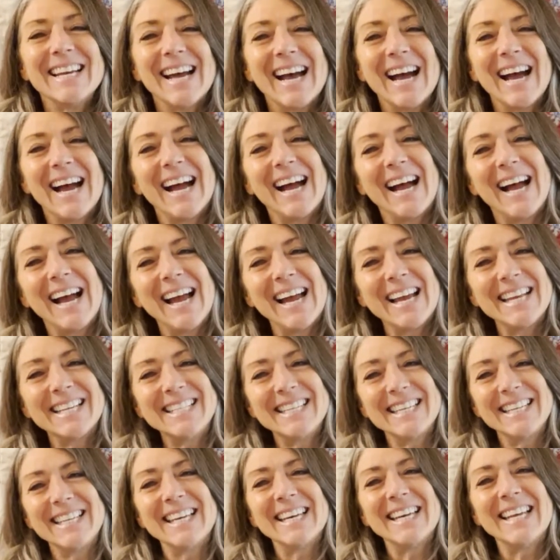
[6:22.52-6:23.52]
had
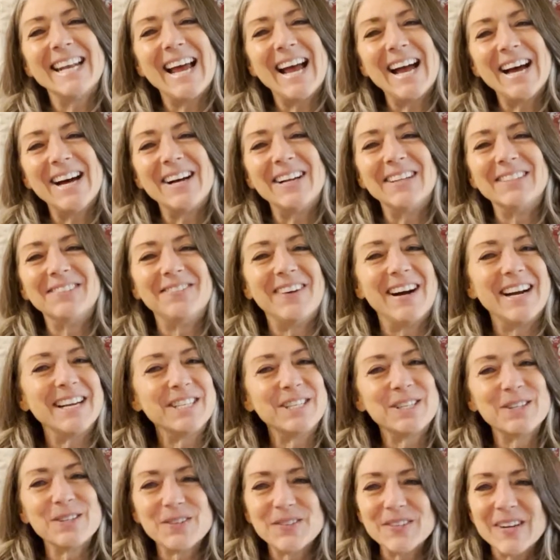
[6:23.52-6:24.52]
to get out my
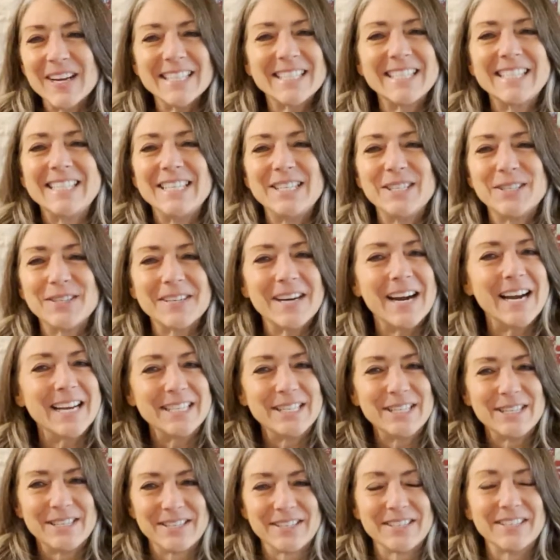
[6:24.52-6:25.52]
trusty
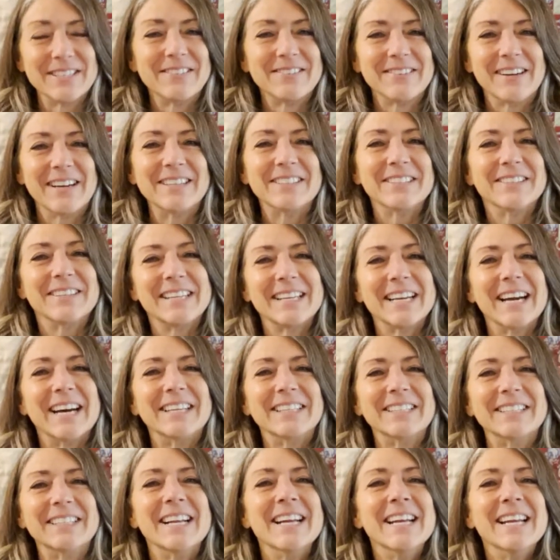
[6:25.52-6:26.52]
tried and true rotary
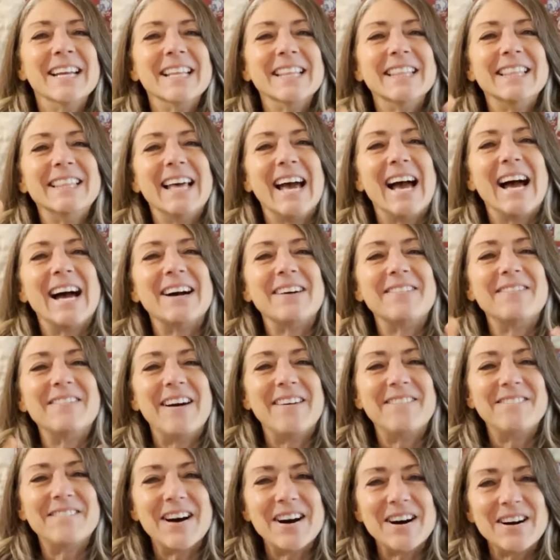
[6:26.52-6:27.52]
cutter that
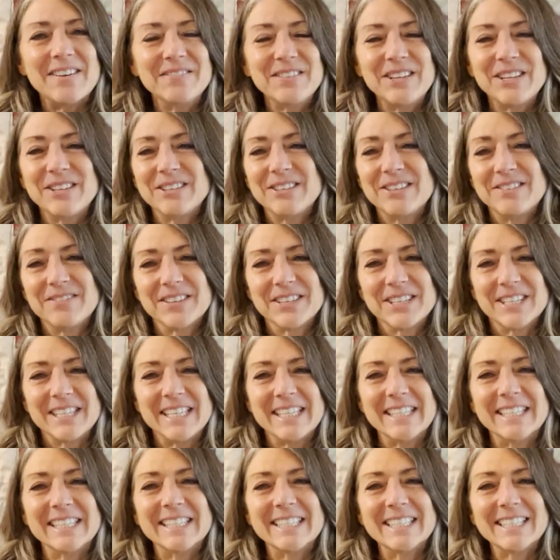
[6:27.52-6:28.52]
my mom used for
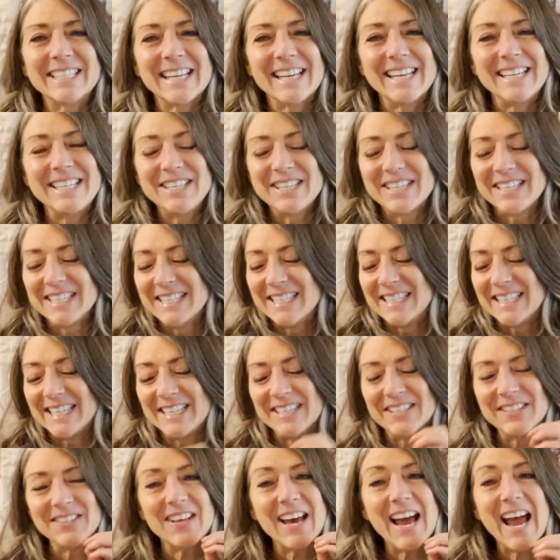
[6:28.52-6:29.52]
years, and you can
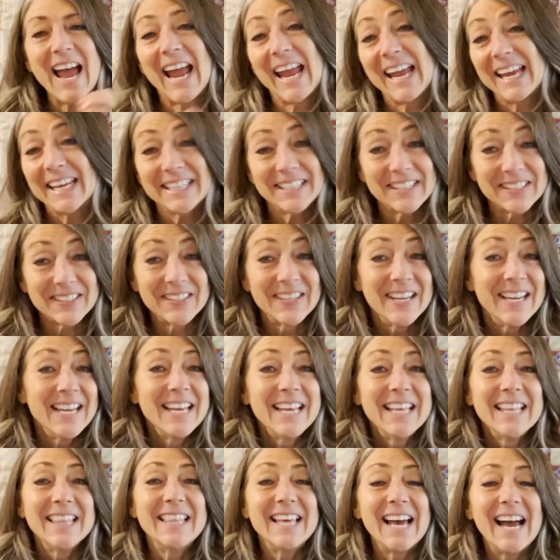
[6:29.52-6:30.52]
see on the handle
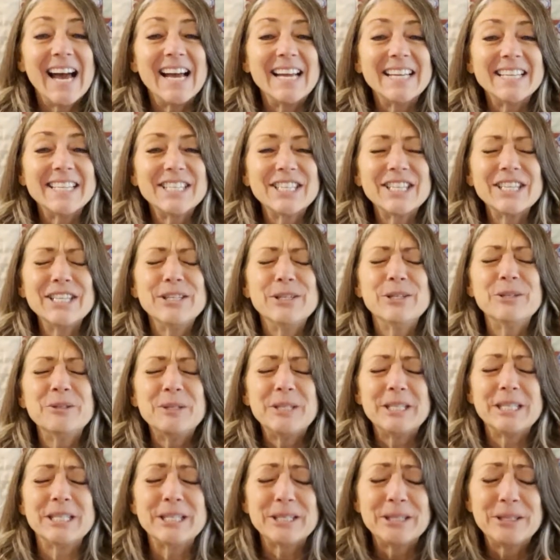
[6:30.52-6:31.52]
that she
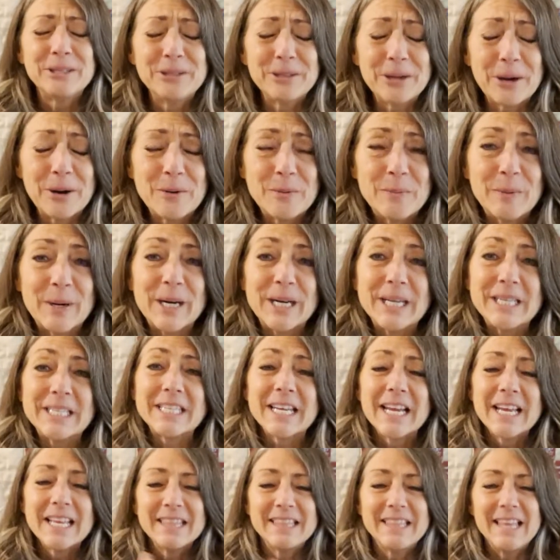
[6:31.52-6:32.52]
used it so much
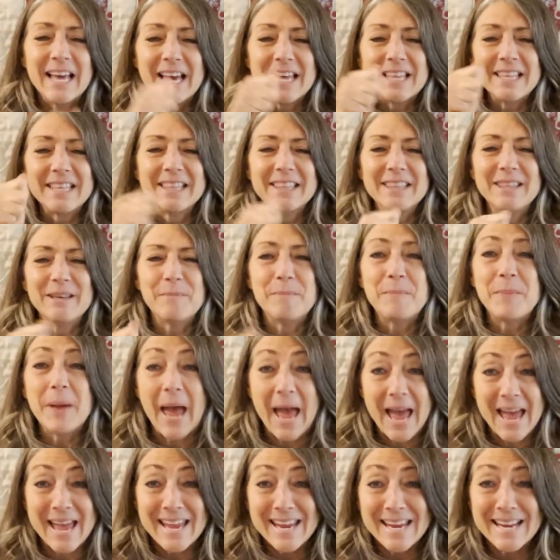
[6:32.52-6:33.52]
that the
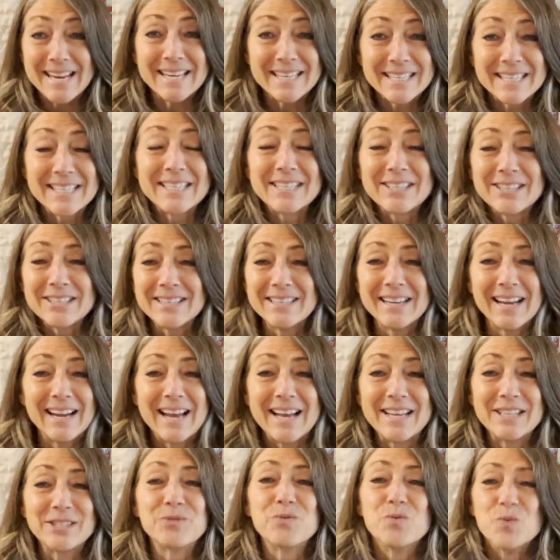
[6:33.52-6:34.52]
paint
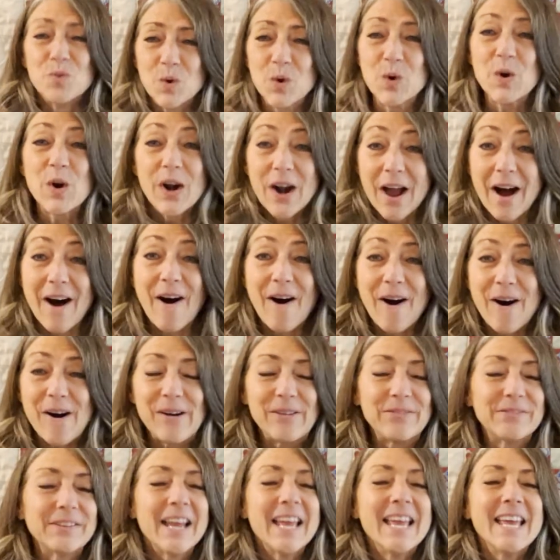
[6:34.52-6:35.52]
has worn
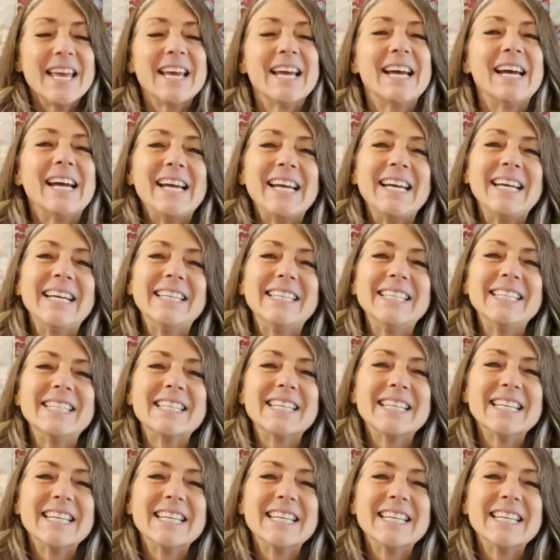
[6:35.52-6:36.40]
off, and